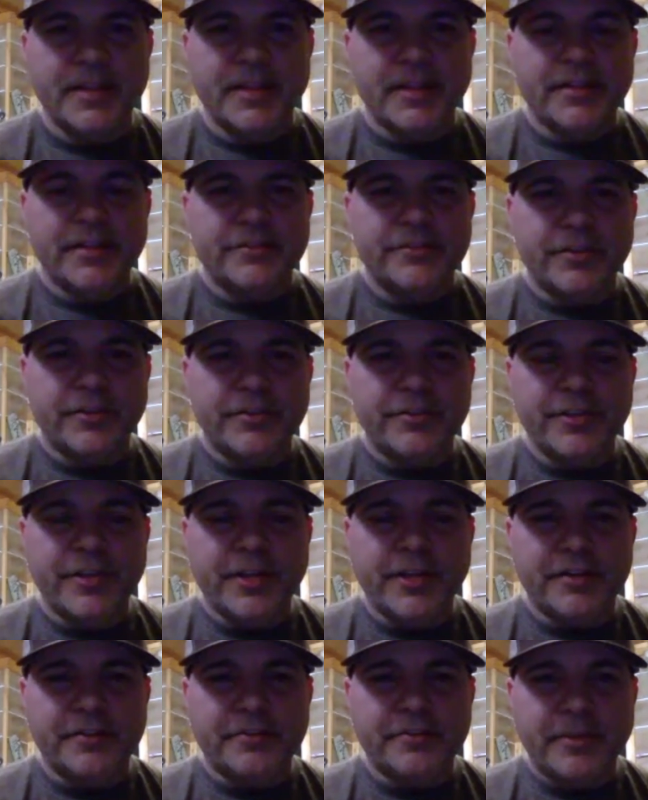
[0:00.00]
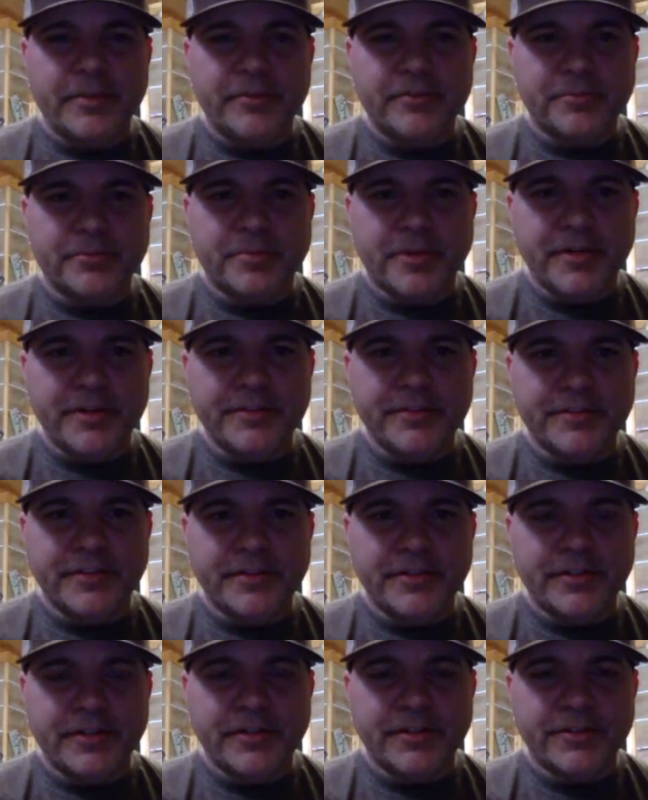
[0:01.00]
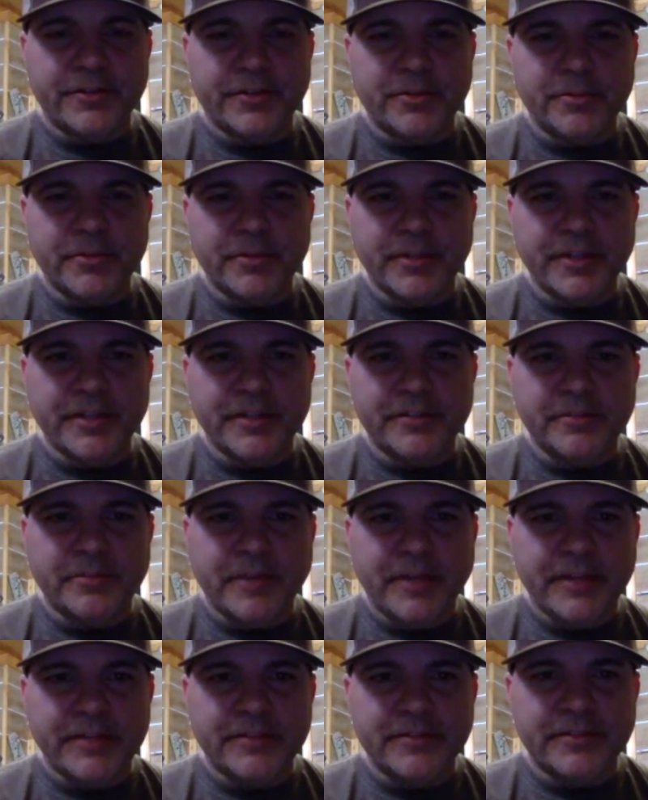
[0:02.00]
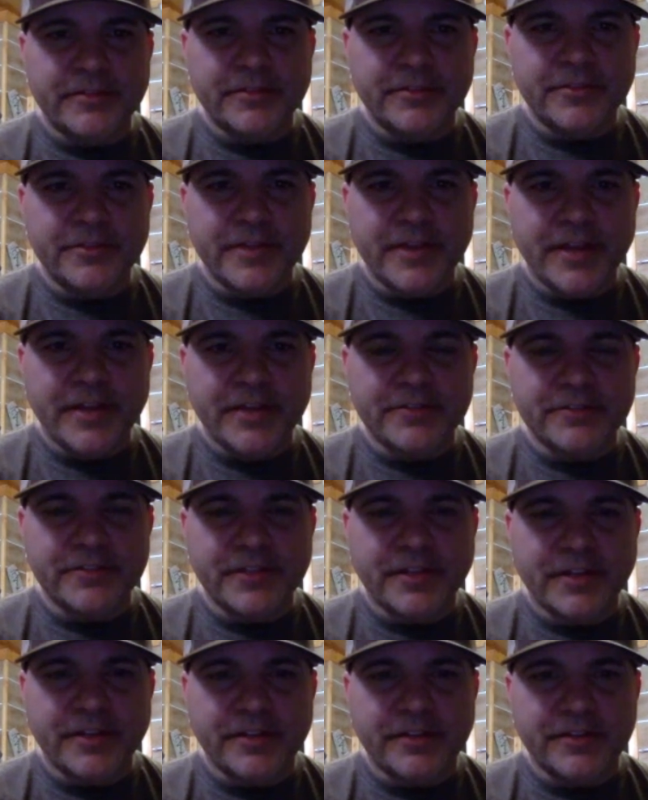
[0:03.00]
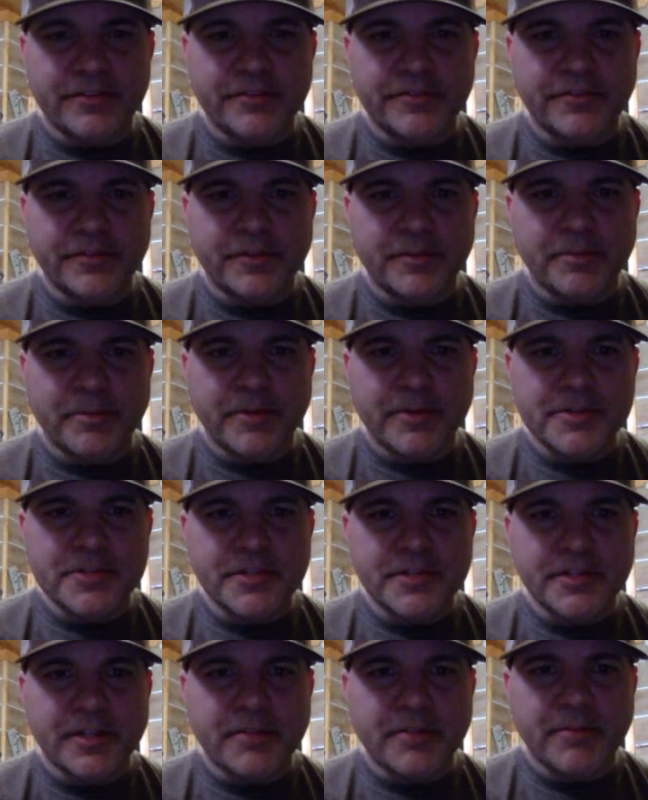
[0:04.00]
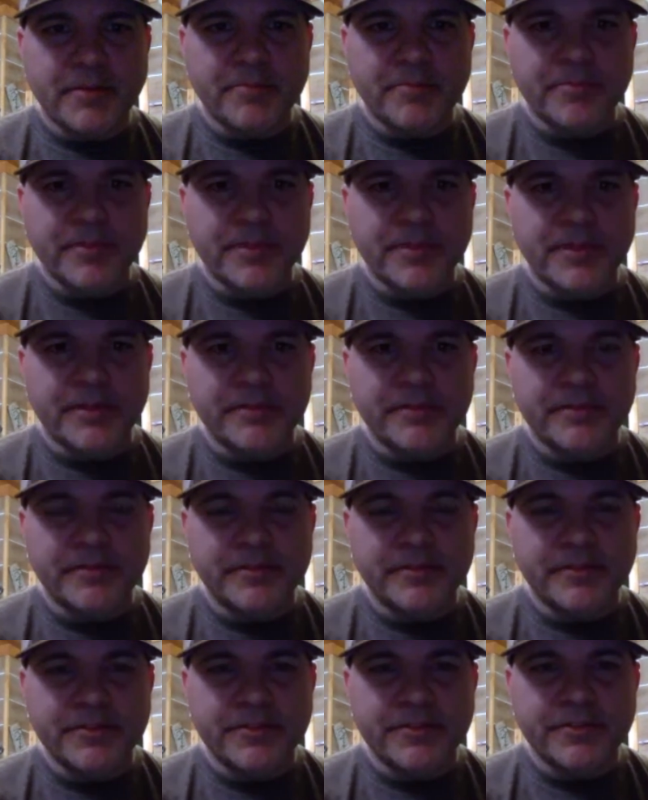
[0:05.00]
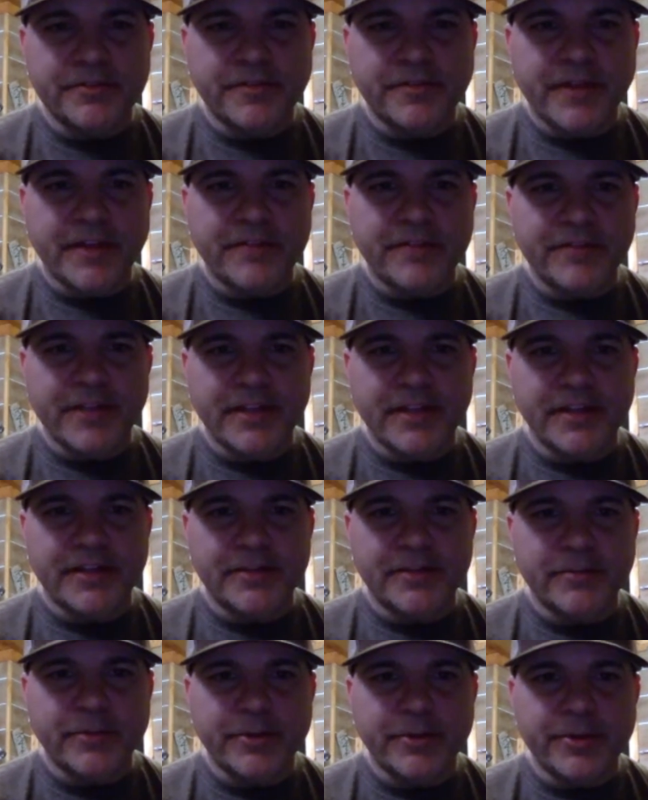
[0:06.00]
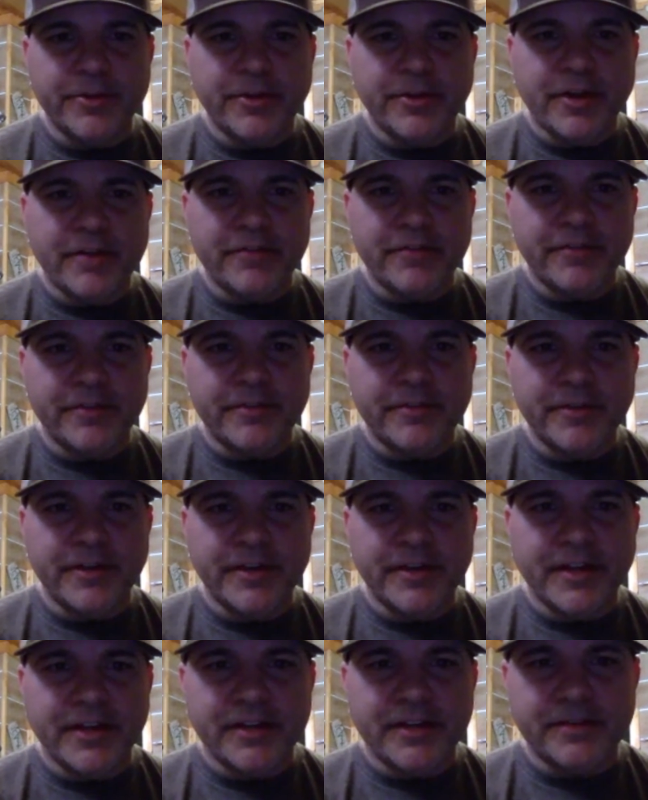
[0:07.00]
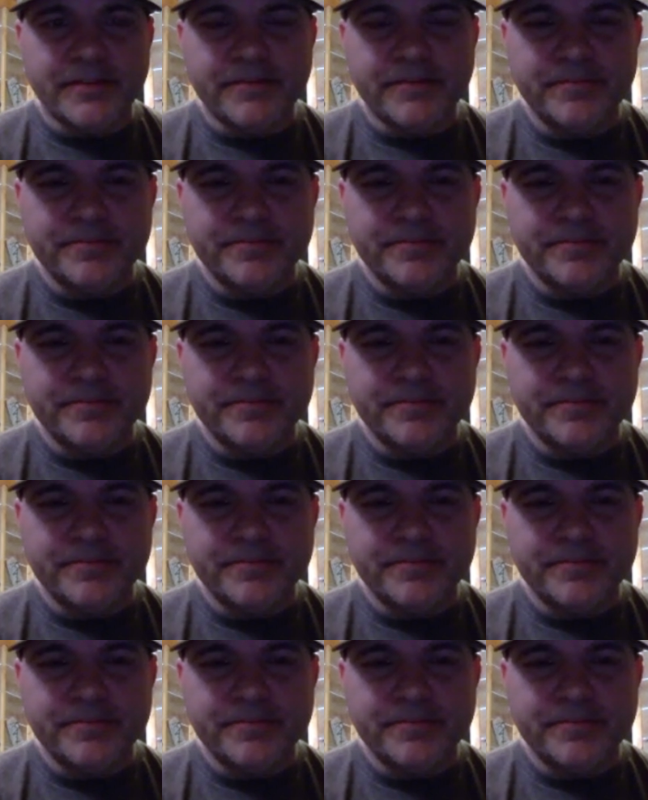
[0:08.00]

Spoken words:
So you got a special price going on. Normally it's about $2,000 for a person to come up there and do this 5 day hunt. What are you offering right now?